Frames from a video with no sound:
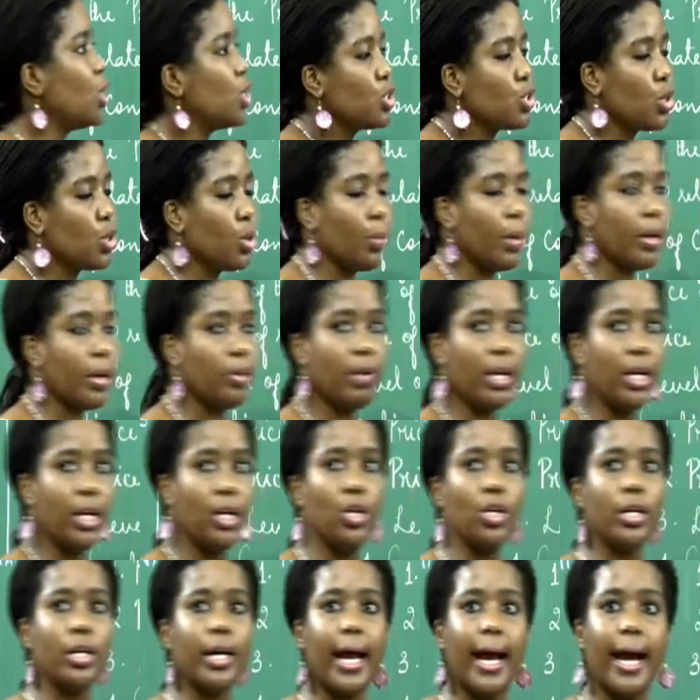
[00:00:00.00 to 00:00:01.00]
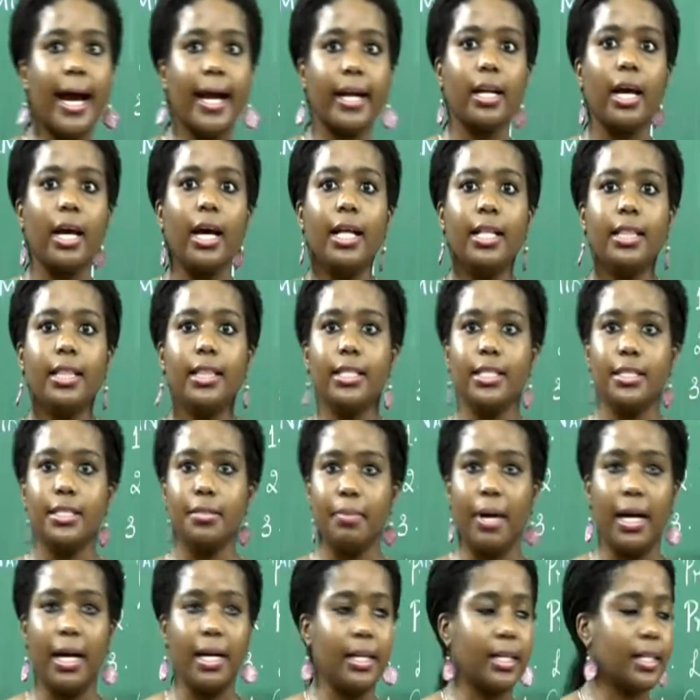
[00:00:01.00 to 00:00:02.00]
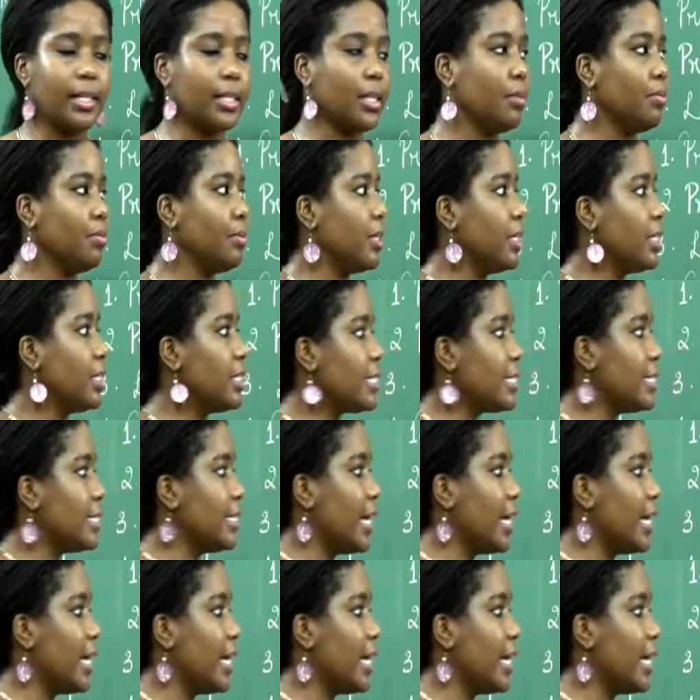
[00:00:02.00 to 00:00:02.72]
So when we look at the demand determinants,